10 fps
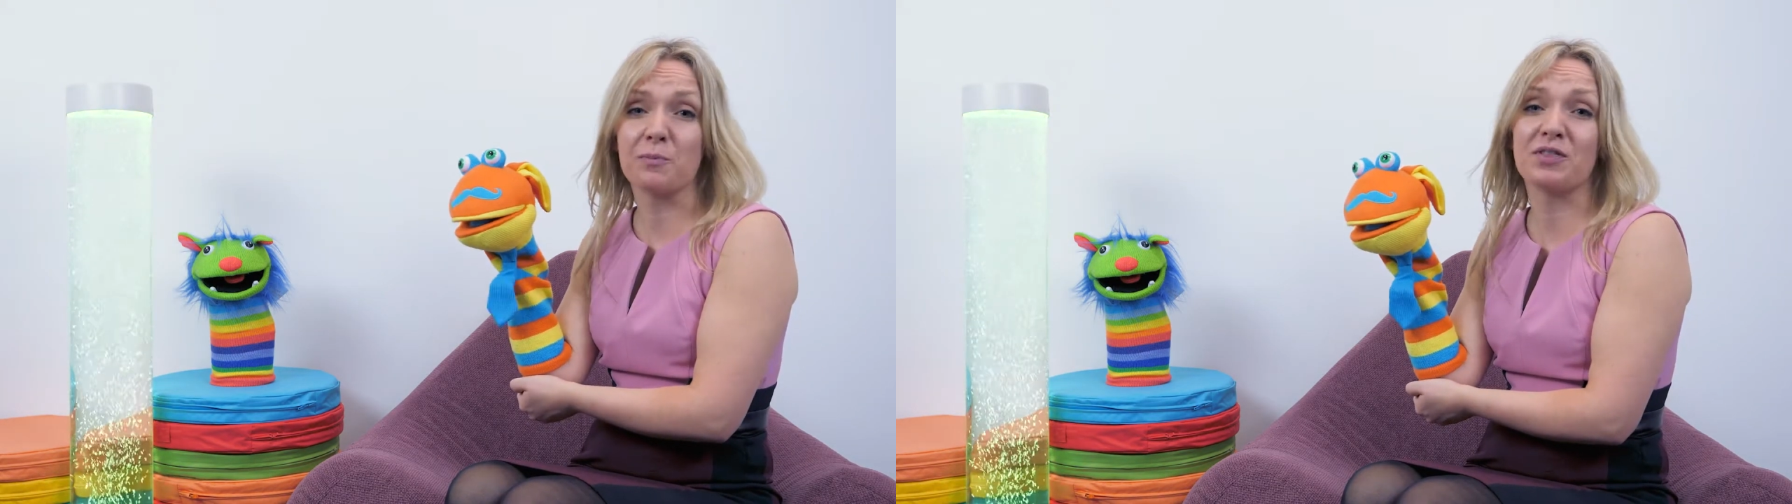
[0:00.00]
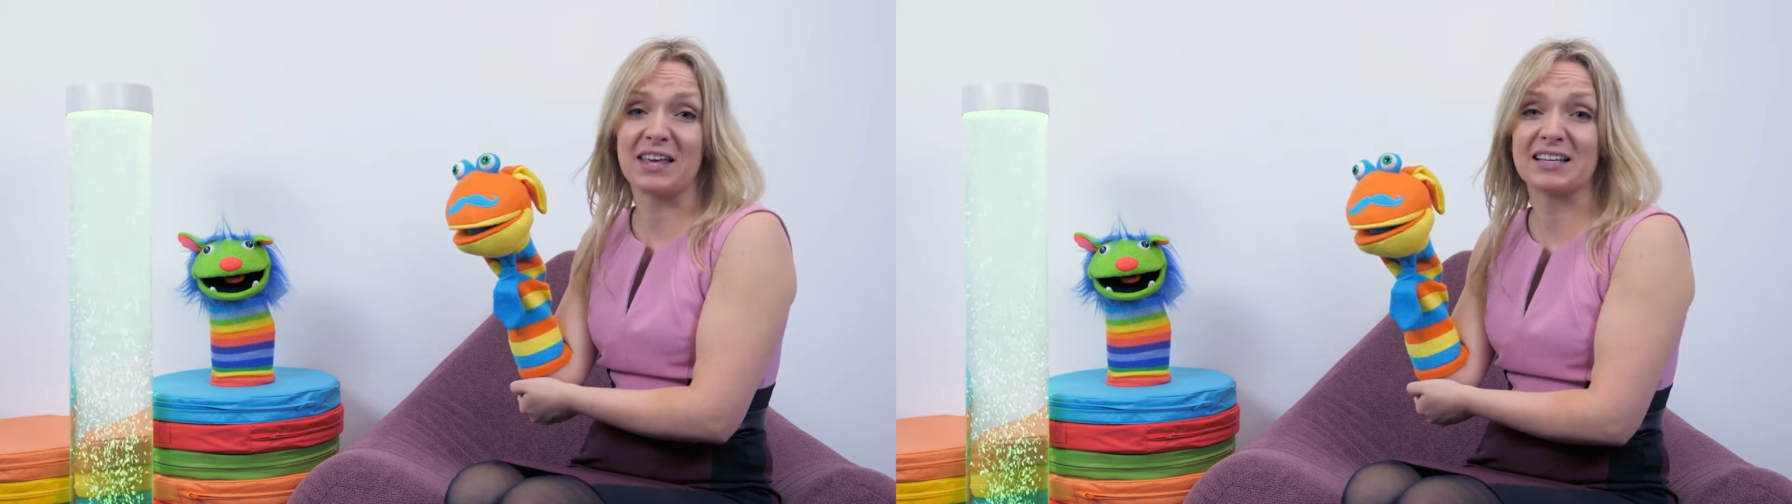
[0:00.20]

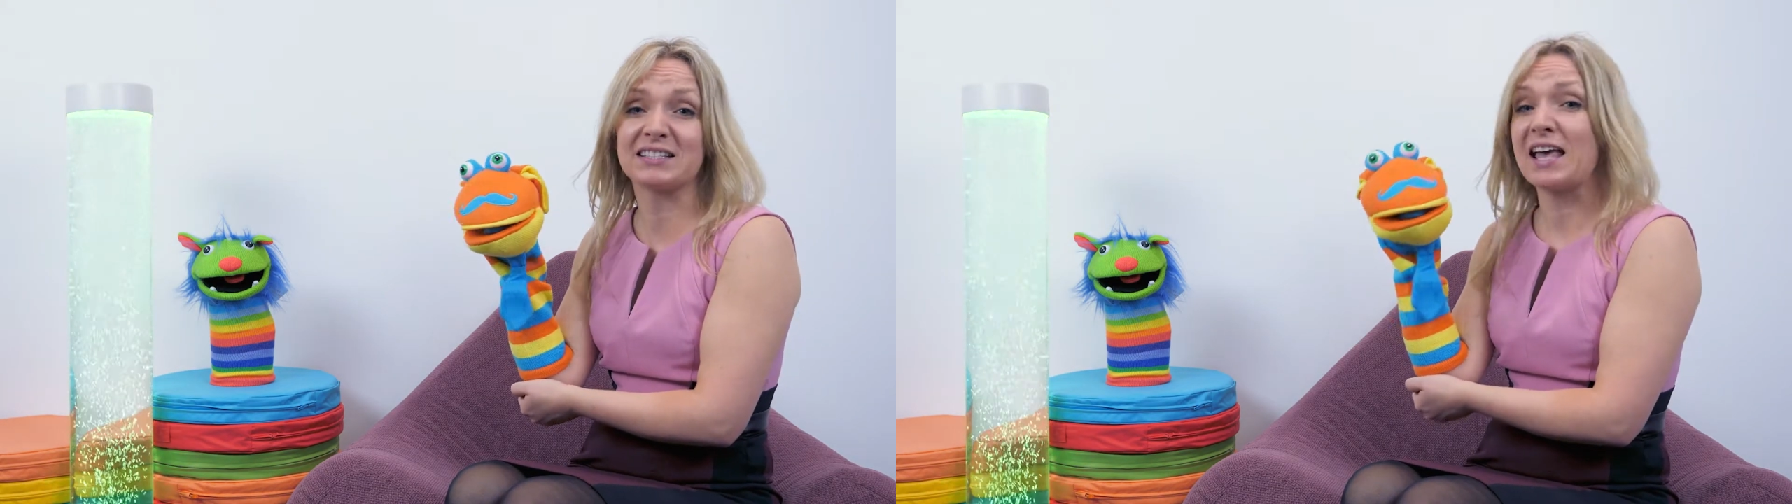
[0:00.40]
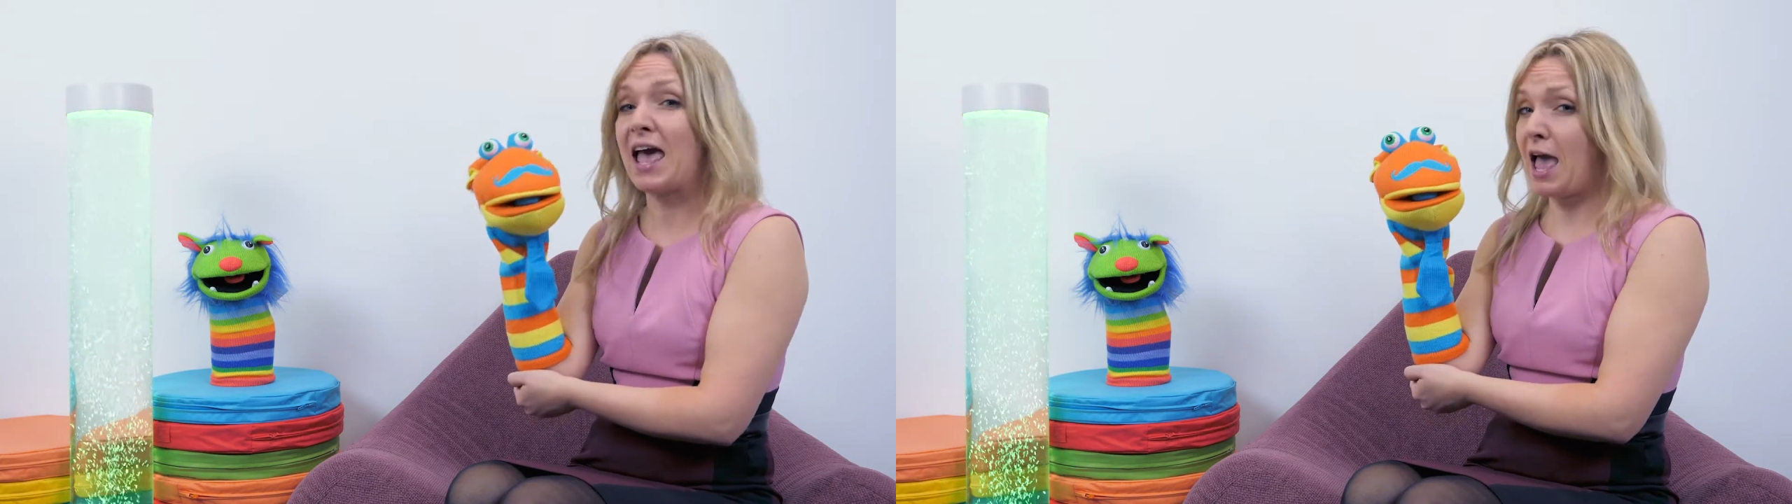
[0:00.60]

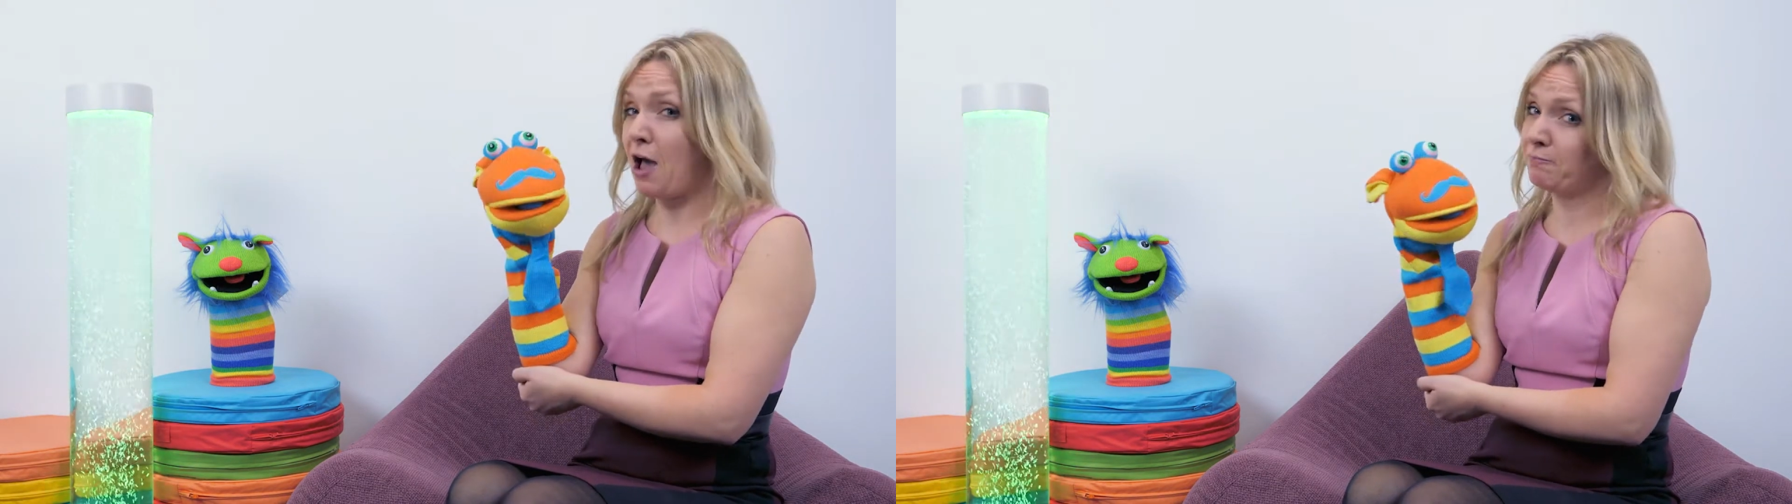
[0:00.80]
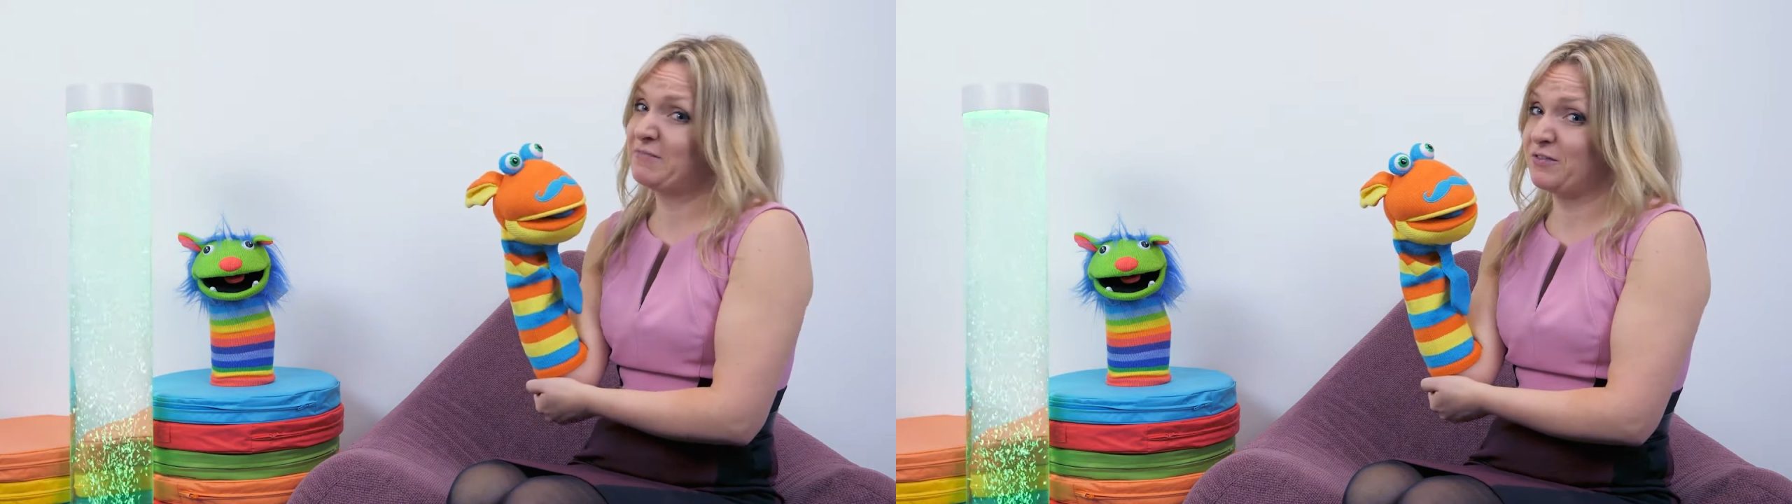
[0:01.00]
things
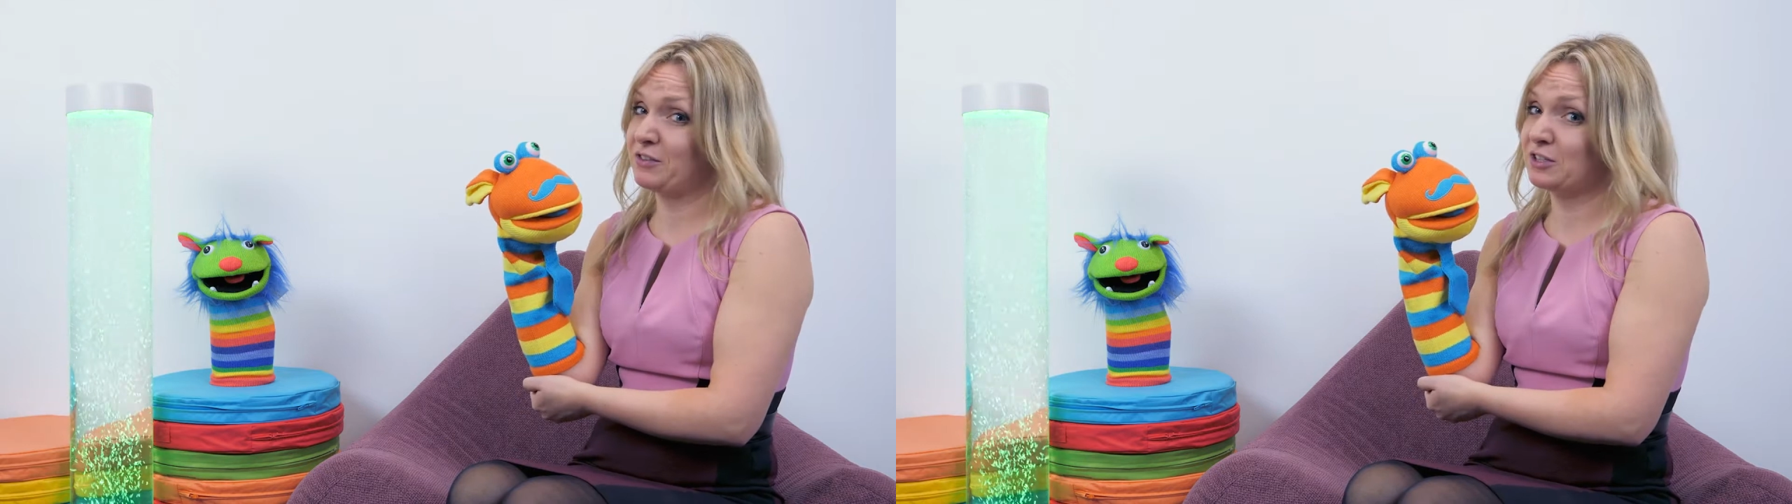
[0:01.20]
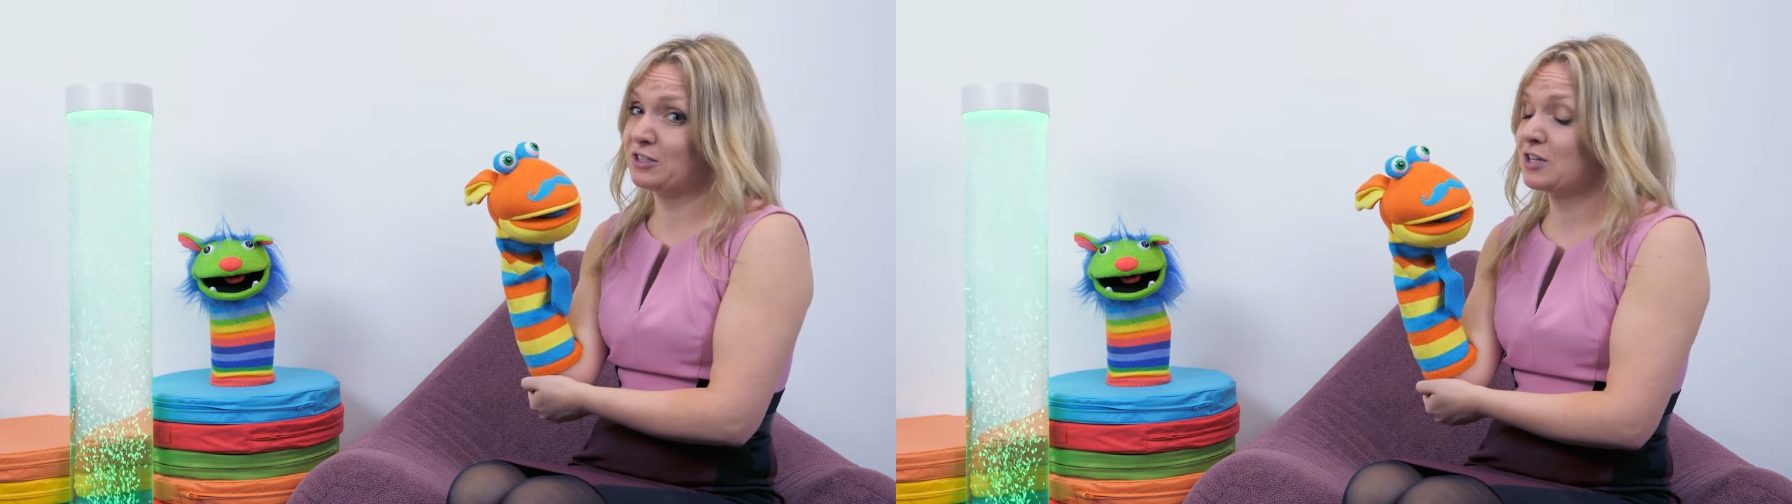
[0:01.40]

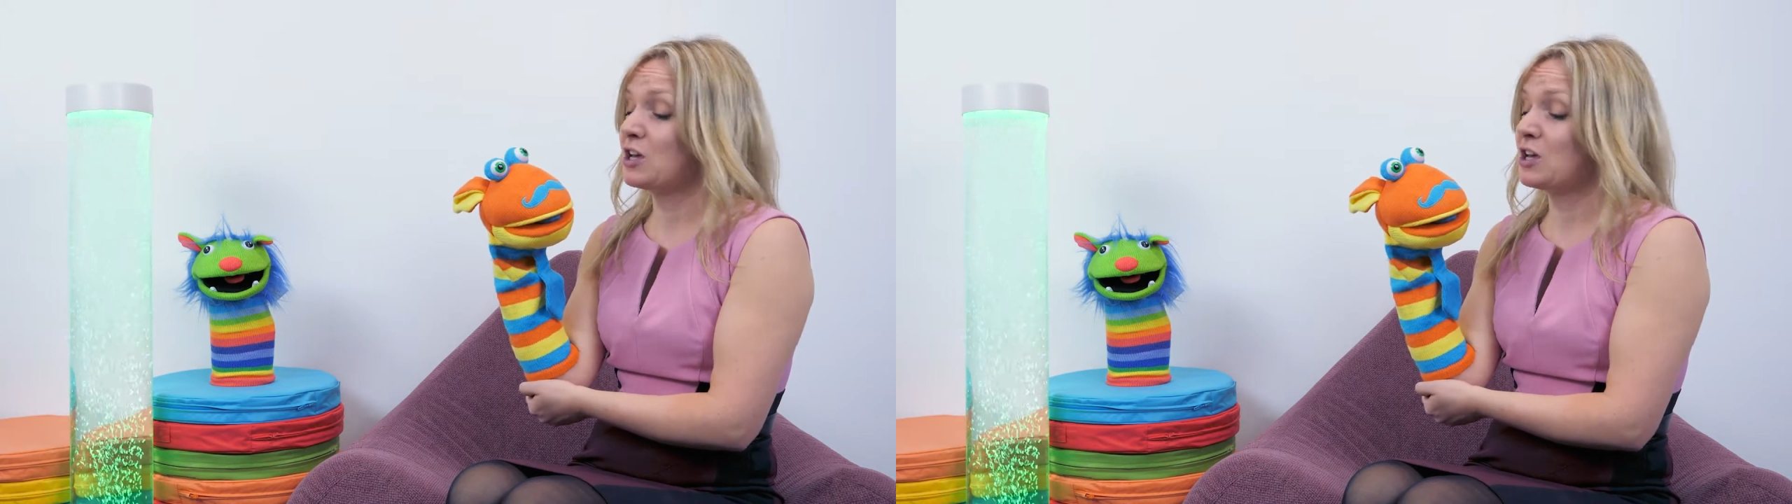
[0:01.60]
difficult,